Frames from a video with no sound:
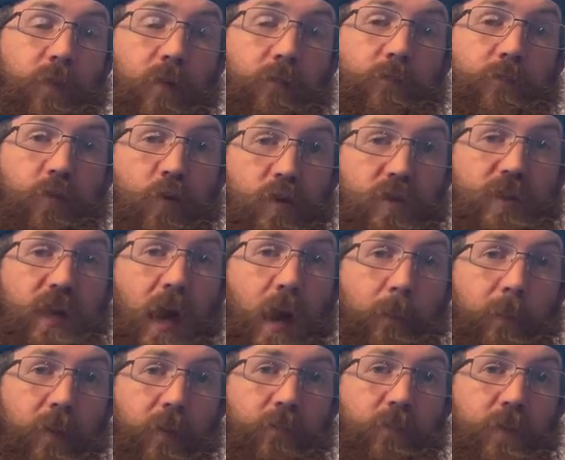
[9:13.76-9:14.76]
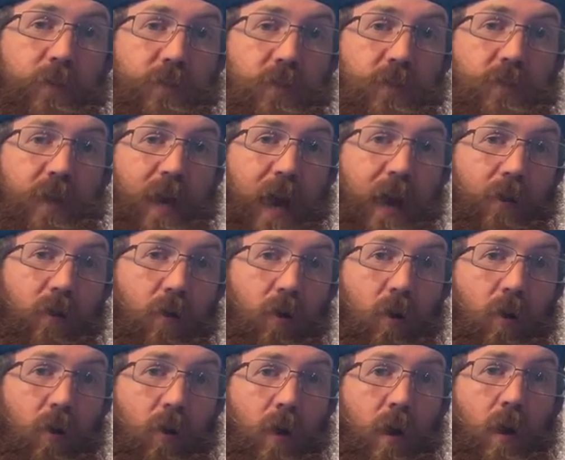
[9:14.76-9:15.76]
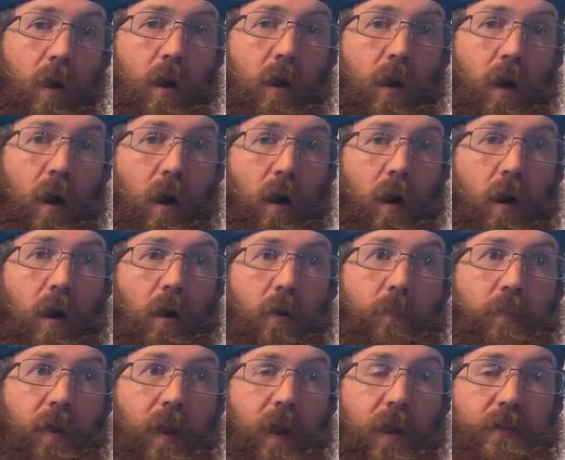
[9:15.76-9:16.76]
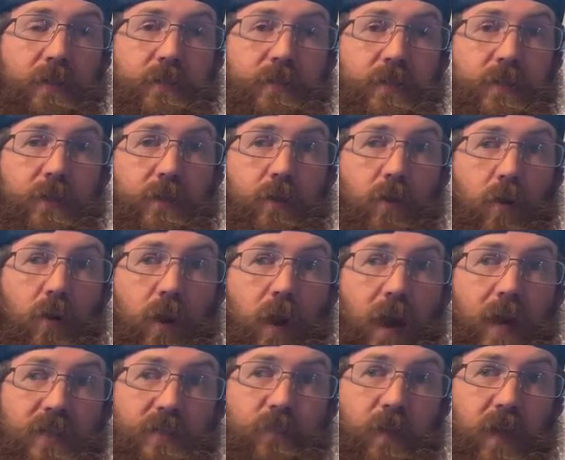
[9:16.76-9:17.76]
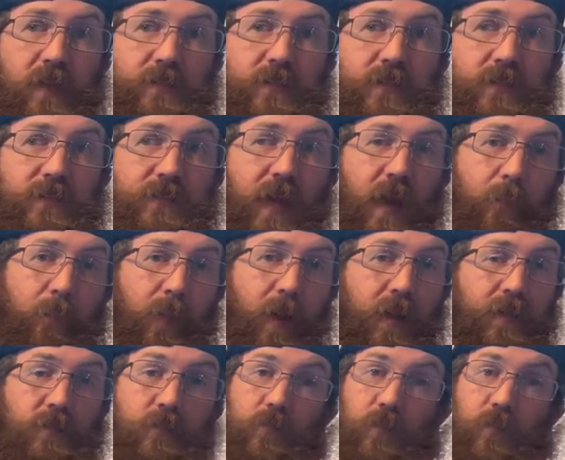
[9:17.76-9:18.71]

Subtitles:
first epic vintage hat haul that I did on hazmats and snapbacks.